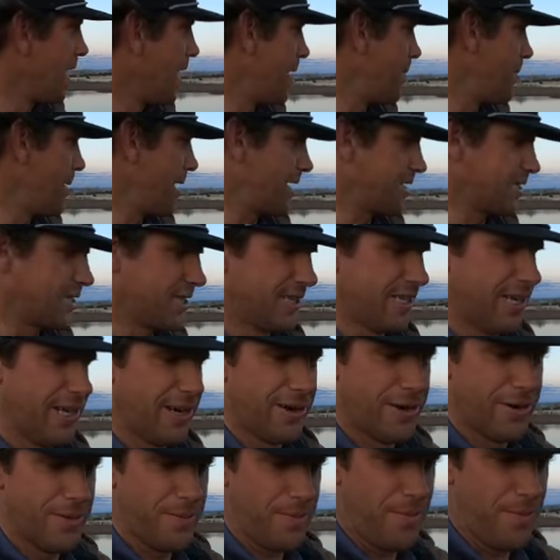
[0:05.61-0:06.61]
actually
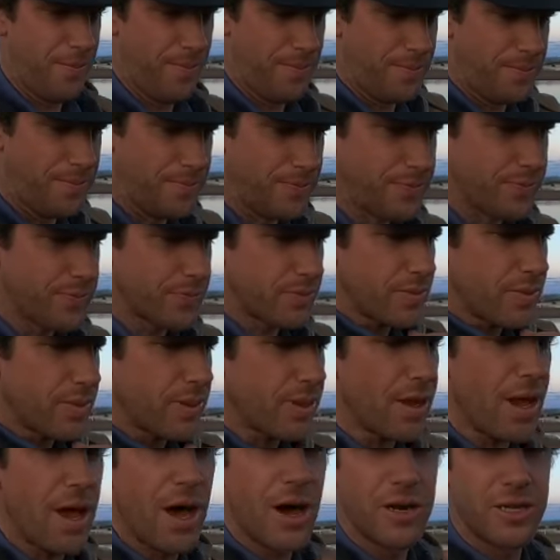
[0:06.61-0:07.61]
here
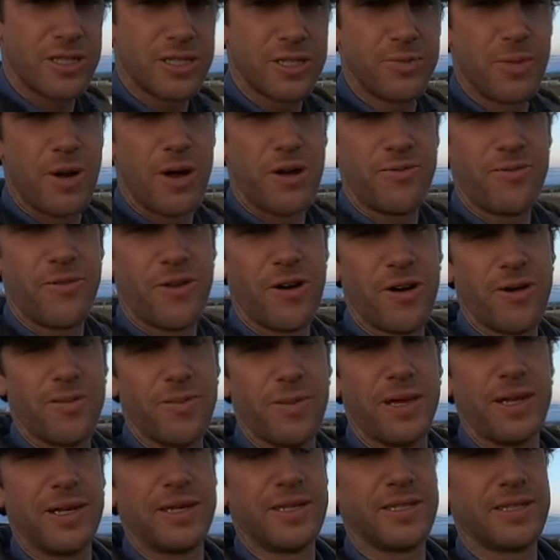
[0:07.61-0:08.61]
on a small farm
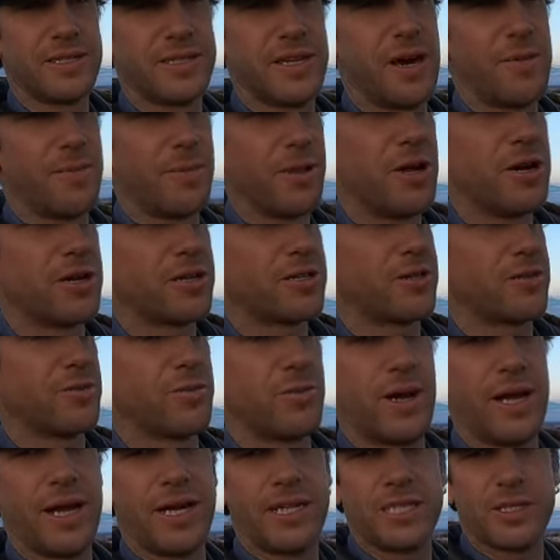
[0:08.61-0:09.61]
that does not belong to the
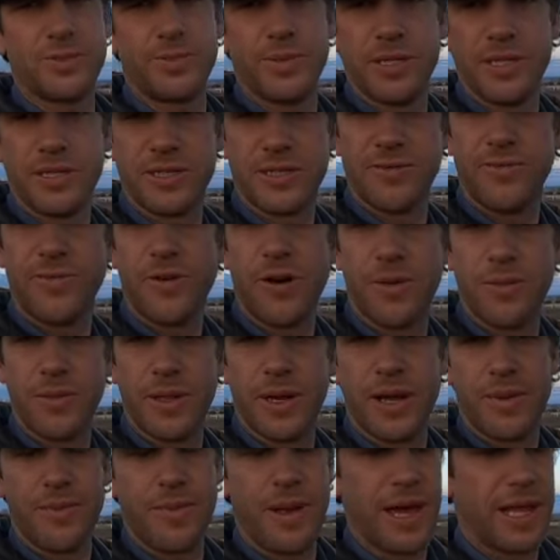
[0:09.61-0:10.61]
ranch, but it's a farm
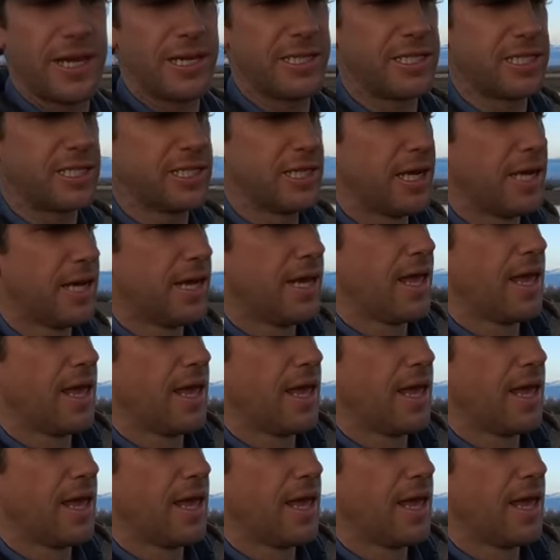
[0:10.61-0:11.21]
that I manage.